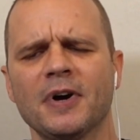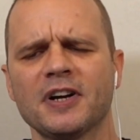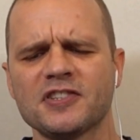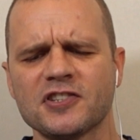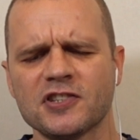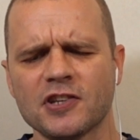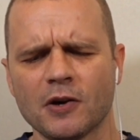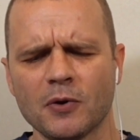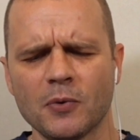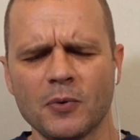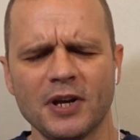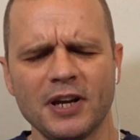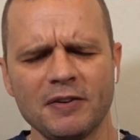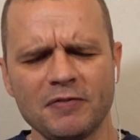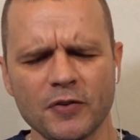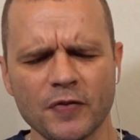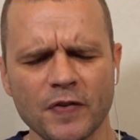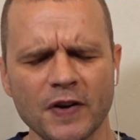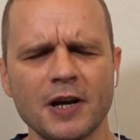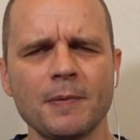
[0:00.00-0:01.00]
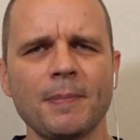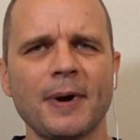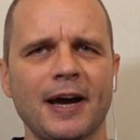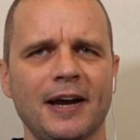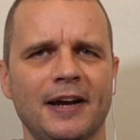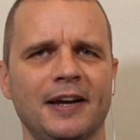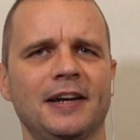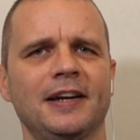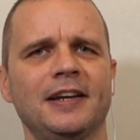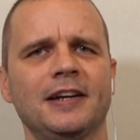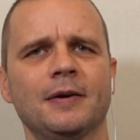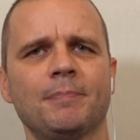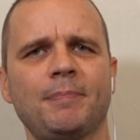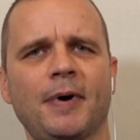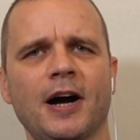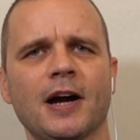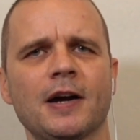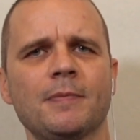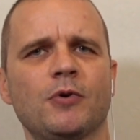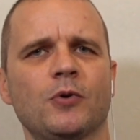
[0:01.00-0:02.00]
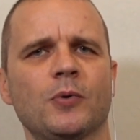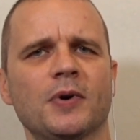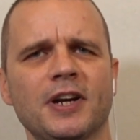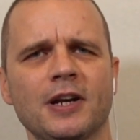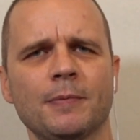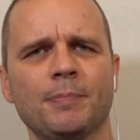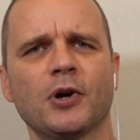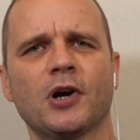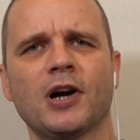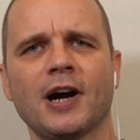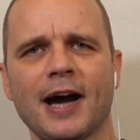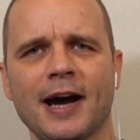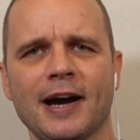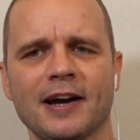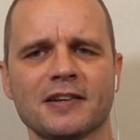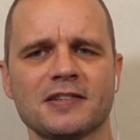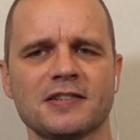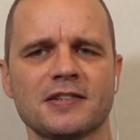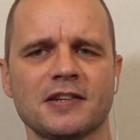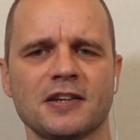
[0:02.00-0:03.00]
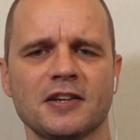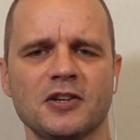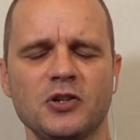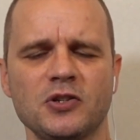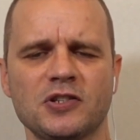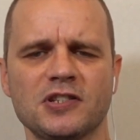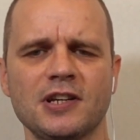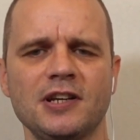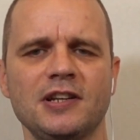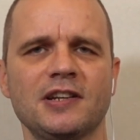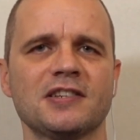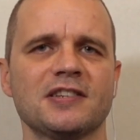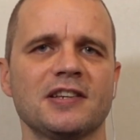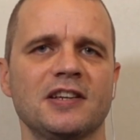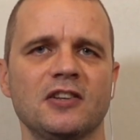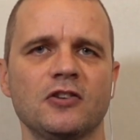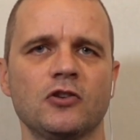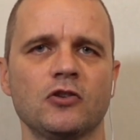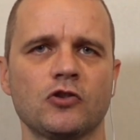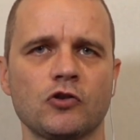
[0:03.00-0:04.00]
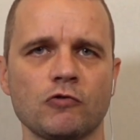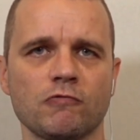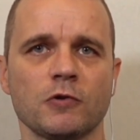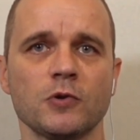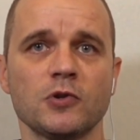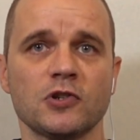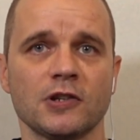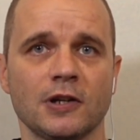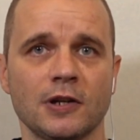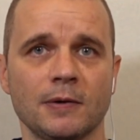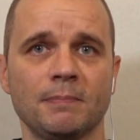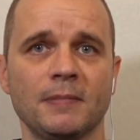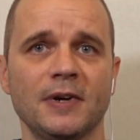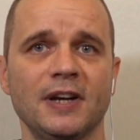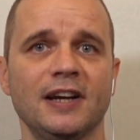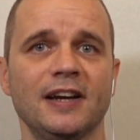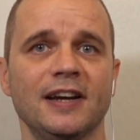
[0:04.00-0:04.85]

So if you think about it in the Bible, in the book of Acts, you see this in Jerusalem.